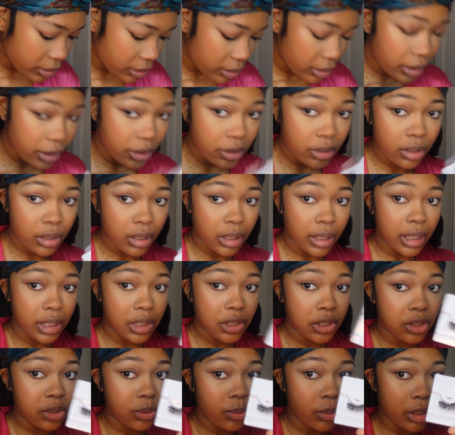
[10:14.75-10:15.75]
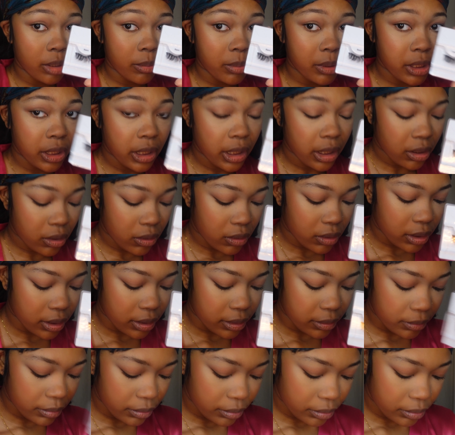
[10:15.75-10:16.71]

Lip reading: But these are the lashes we're putting on.